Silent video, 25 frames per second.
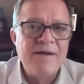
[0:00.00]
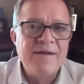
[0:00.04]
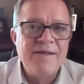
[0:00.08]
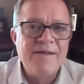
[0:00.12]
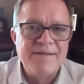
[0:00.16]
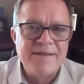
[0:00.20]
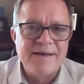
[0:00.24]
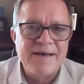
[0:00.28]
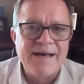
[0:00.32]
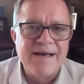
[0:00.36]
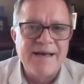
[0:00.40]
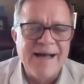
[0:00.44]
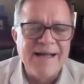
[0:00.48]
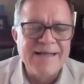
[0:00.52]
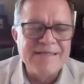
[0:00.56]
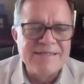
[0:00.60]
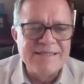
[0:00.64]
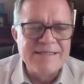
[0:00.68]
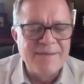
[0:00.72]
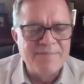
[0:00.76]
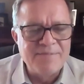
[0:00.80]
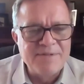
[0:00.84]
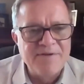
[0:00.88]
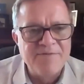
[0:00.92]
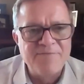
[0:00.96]
The
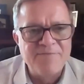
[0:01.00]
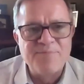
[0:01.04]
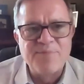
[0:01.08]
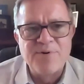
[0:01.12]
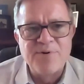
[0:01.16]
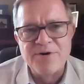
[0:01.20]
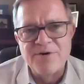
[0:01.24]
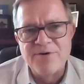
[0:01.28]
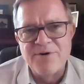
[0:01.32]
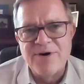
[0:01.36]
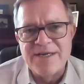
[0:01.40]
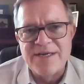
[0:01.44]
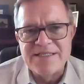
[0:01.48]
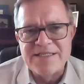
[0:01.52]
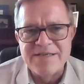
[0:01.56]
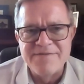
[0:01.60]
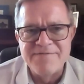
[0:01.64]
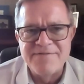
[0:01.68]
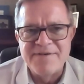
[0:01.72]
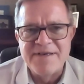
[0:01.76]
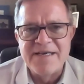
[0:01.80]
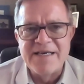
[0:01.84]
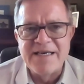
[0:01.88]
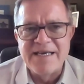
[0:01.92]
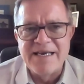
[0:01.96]
concept of progressive
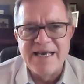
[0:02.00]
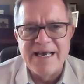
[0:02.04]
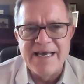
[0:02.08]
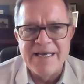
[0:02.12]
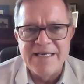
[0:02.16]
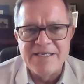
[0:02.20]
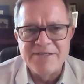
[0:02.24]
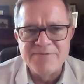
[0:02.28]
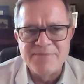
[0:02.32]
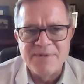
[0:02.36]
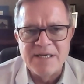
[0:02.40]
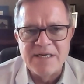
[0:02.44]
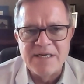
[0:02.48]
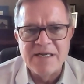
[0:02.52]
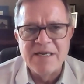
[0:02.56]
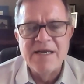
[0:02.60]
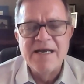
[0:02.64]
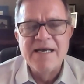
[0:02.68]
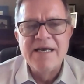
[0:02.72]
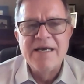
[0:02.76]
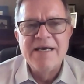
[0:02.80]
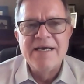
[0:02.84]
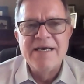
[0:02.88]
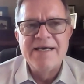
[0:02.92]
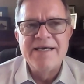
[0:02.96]
engagement
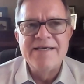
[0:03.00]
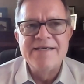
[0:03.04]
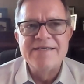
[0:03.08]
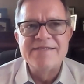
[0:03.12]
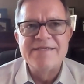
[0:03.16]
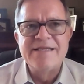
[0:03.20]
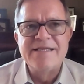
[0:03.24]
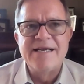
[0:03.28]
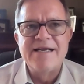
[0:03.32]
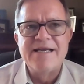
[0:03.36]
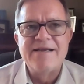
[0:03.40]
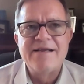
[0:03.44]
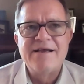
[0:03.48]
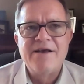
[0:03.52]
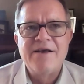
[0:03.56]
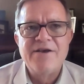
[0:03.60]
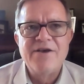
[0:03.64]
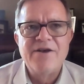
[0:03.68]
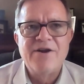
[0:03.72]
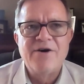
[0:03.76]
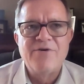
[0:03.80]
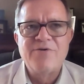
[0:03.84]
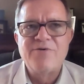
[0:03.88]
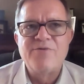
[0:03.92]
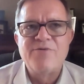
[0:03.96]
is that, you
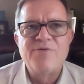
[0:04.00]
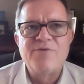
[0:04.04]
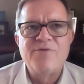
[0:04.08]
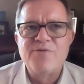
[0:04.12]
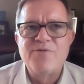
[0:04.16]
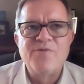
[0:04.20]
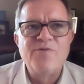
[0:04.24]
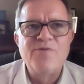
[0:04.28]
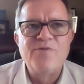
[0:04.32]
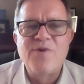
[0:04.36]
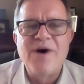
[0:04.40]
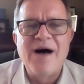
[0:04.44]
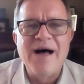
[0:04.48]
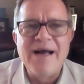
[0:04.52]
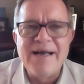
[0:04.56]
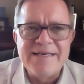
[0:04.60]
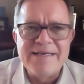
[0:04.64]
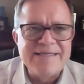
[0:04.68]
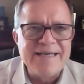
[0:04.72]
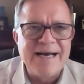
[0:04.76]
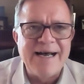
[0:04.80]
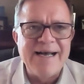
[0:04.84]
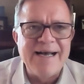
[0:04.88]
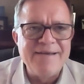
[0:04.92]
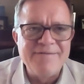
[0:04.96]
know, why
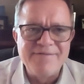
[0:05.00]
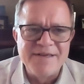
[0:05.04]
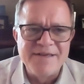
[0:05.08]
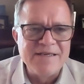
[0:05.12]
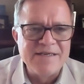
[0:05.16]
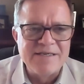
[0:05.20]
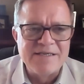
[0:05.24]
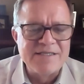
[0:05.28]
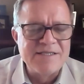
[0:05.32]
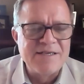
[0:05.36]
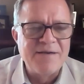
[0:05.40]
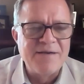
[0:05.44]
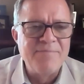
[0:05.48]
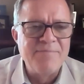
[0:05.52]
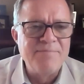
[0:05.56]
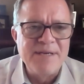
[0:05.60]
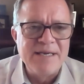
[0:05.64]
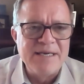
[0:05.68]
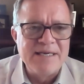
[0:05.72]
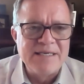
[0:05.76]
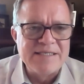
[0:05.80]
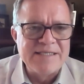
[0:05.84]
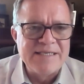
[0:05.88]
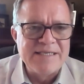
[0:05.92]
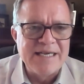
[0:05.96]
dive into some
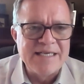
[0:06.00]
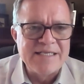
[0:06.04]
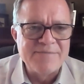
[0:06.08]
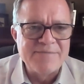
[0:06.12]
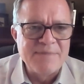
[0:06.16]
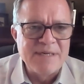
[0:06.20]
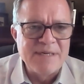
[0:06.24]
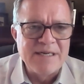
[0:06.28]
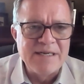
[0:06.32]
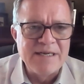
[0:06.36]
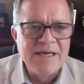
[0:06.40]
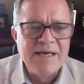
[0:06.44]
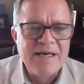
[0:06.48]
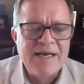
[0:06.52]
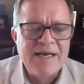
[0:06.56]
big assessment